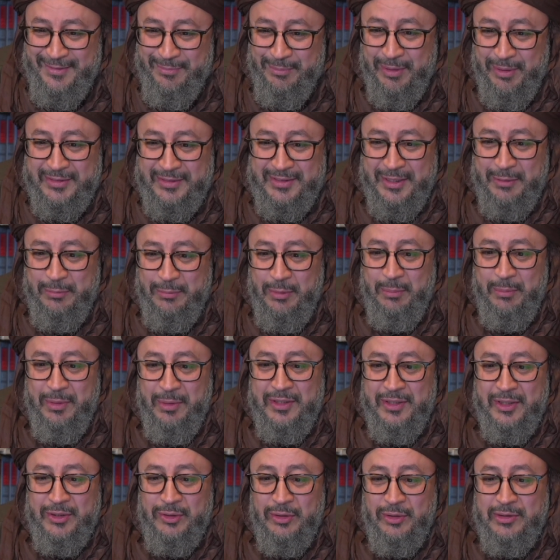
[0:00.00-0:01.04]
But remember
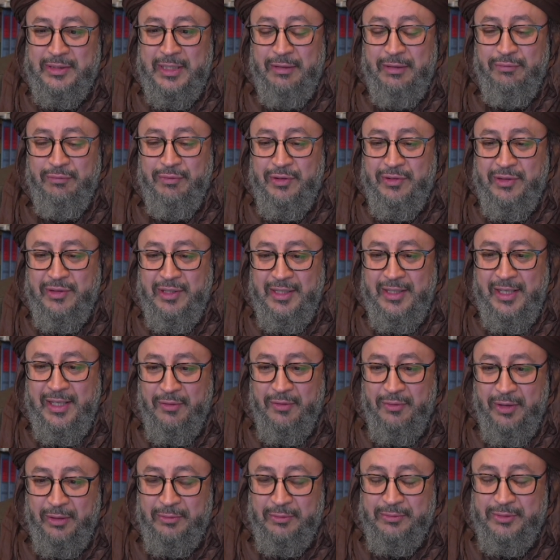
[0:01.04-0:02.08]
that not everything
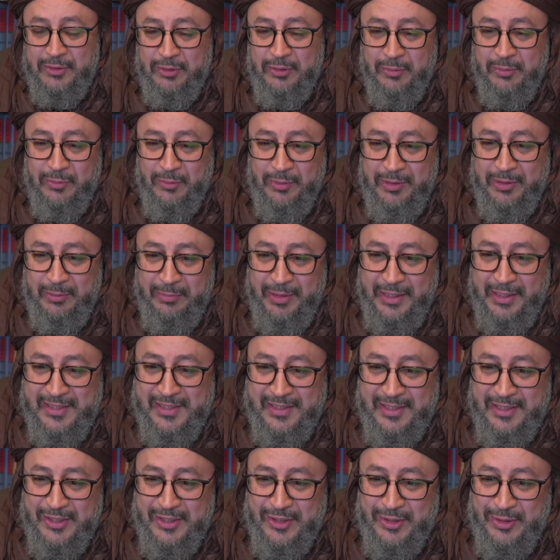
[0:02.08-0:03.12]
around you will make
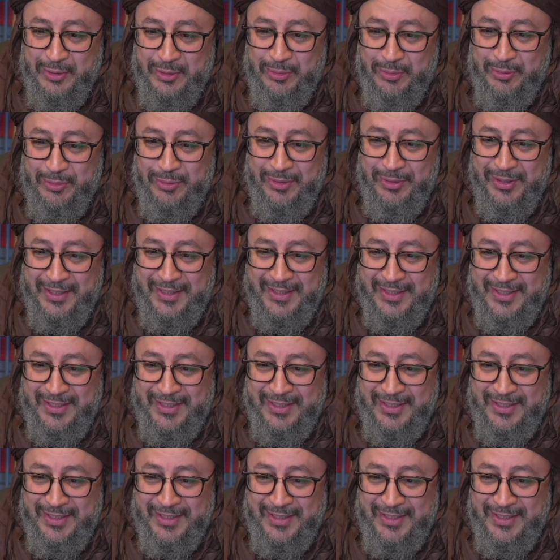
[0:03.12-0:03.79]
sense to you.